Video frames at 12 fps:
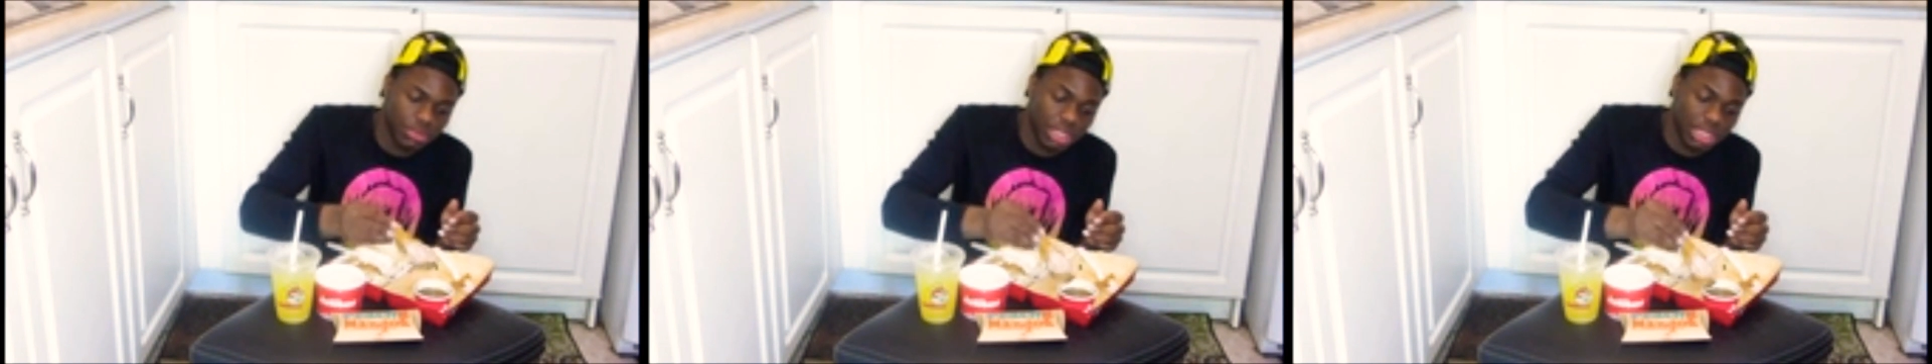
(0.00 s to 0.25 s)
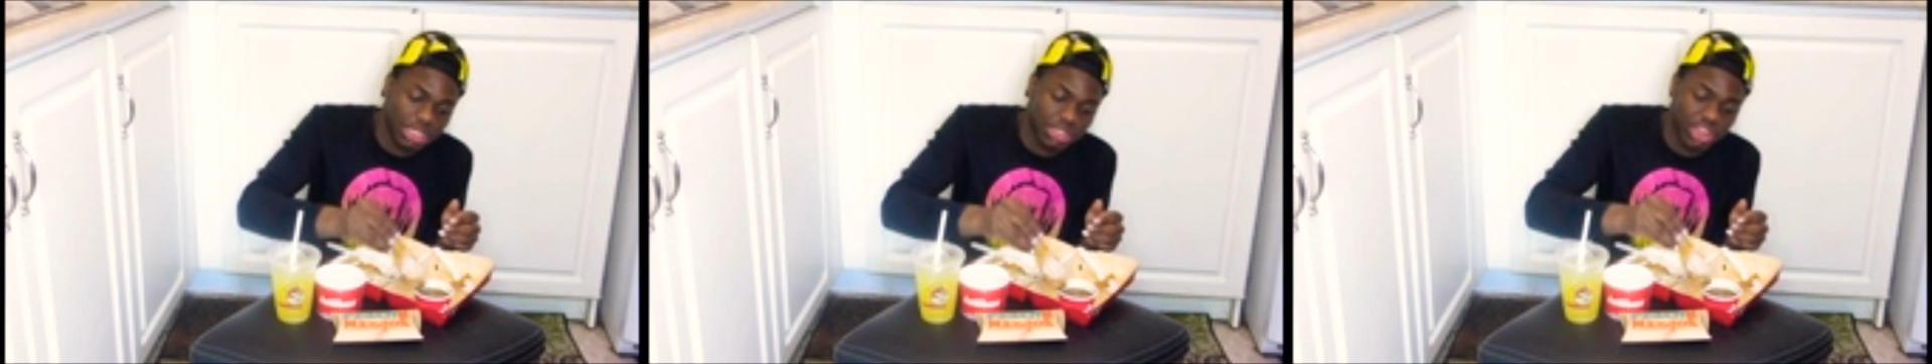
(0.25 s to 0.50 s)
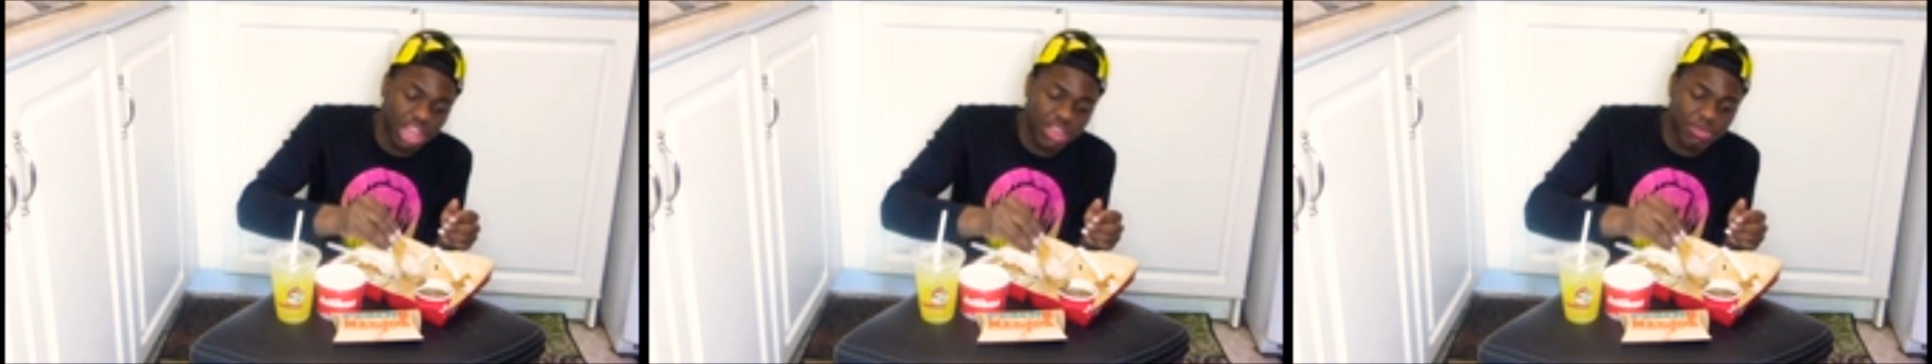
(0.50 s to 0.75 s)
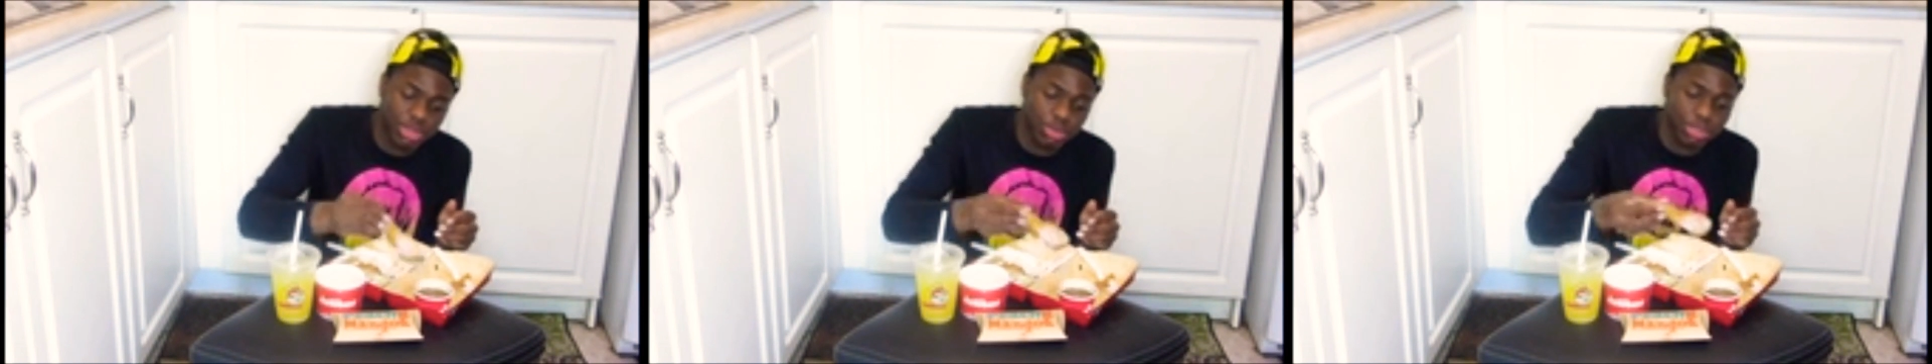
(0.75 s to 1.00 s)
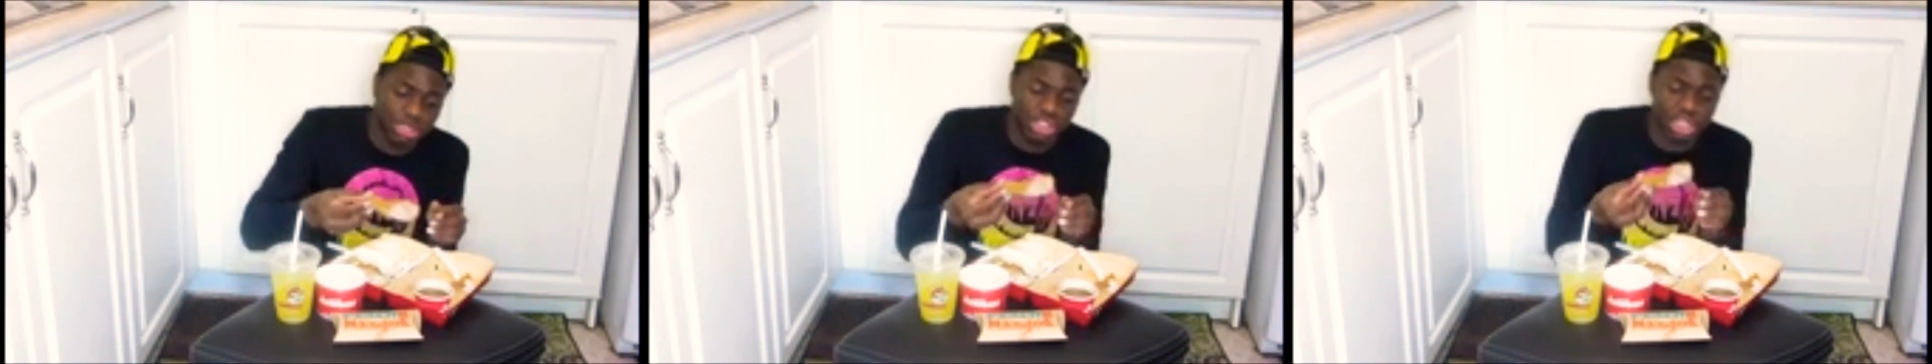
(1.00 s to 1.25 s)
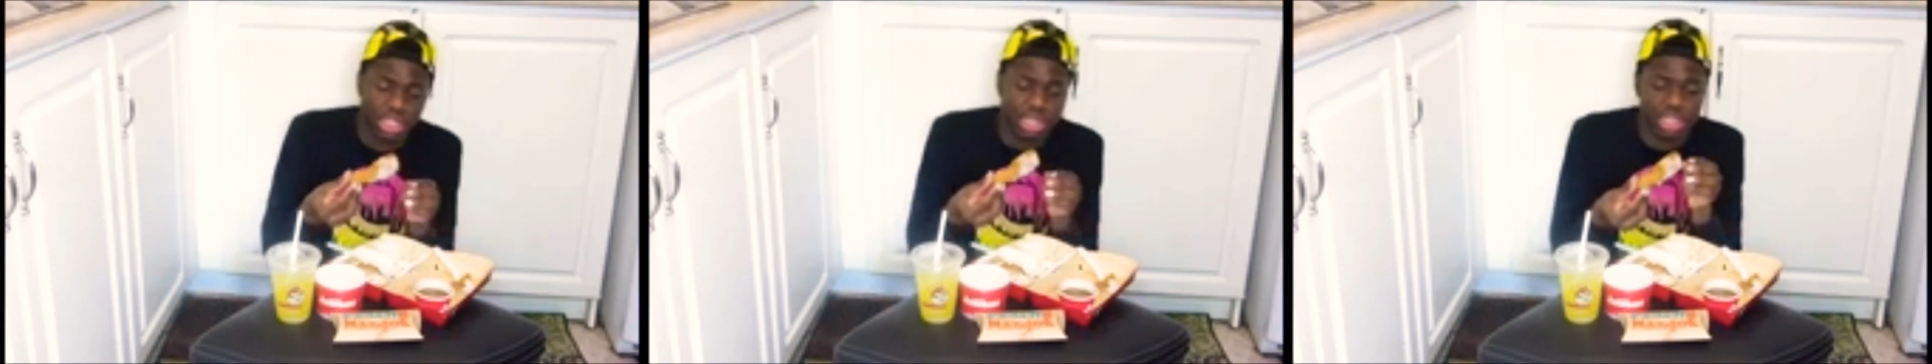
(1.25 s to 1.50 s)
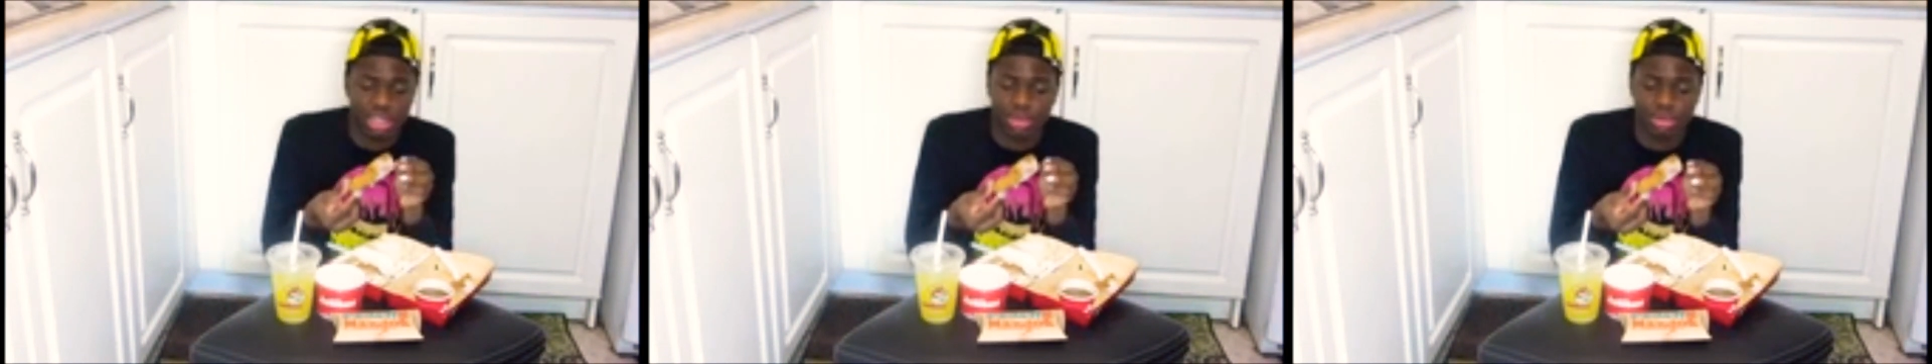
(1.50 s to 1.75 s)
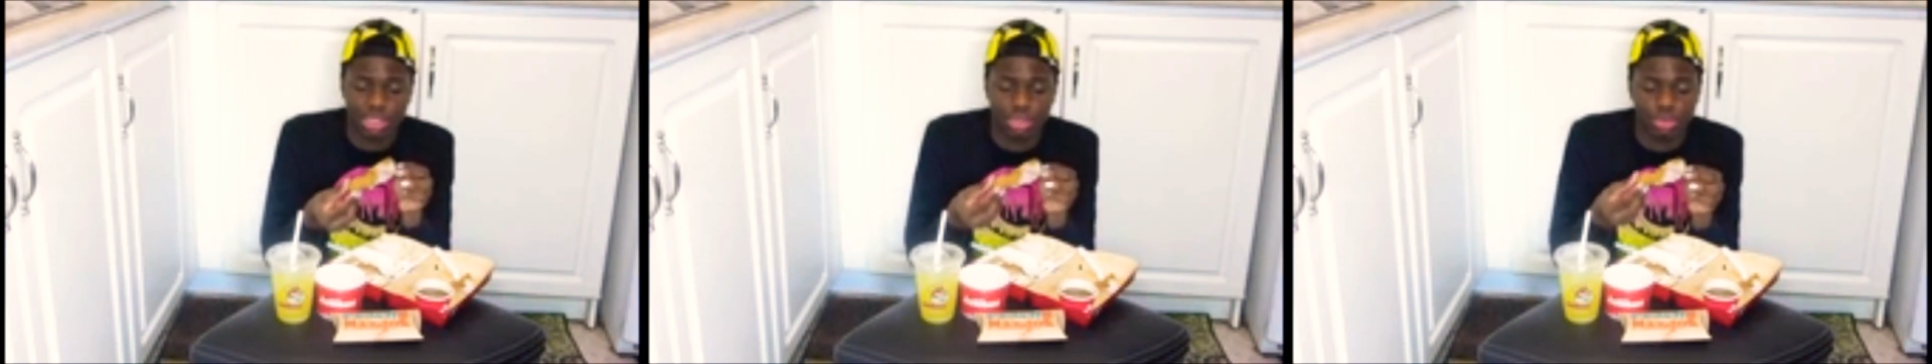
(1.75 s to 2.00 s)
because if they gave me 2 pieces of chicken, like,
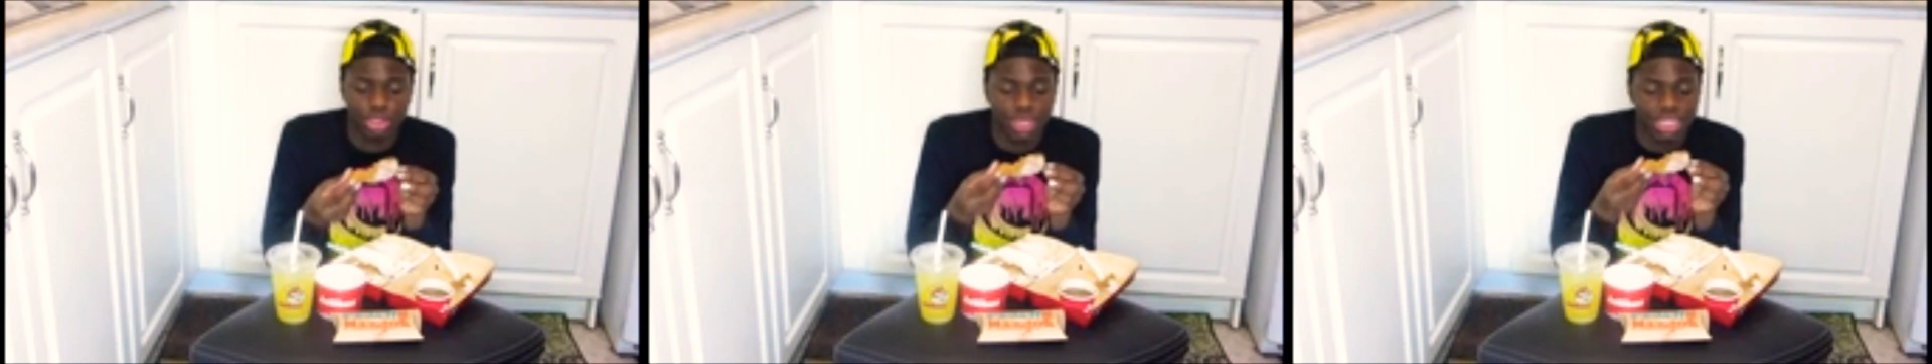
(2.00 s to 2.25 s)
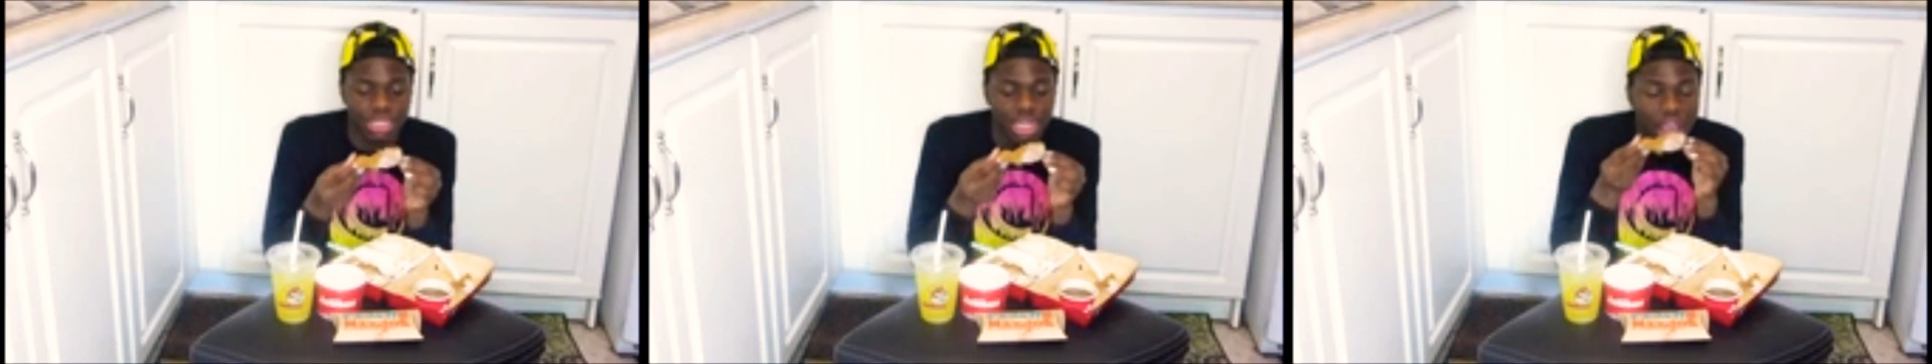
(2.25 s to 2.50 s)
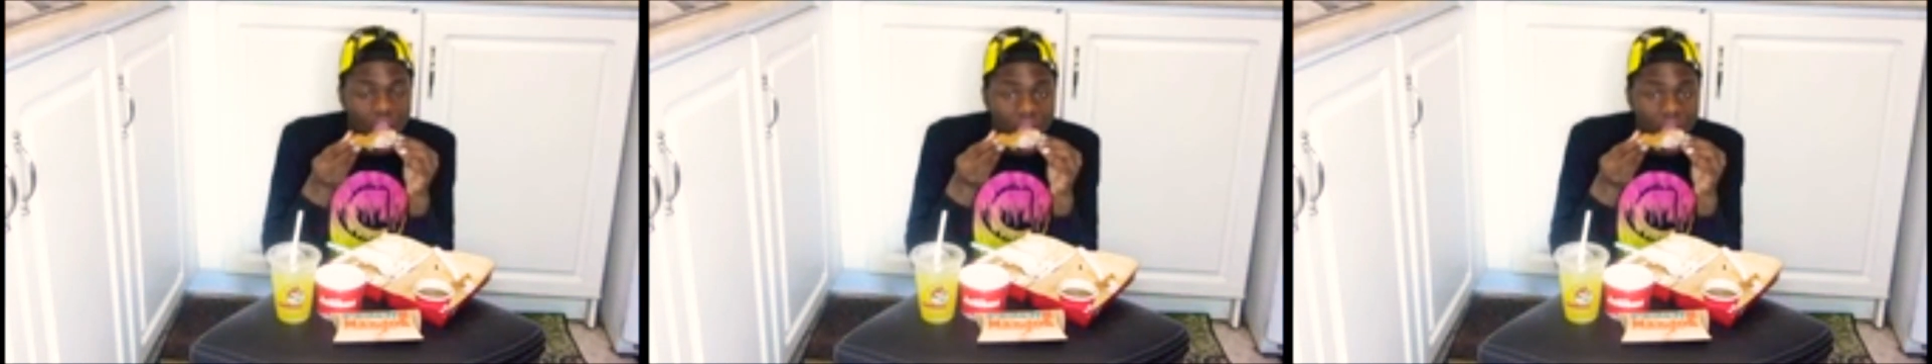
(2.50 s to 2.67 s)
that'd be too much wasting.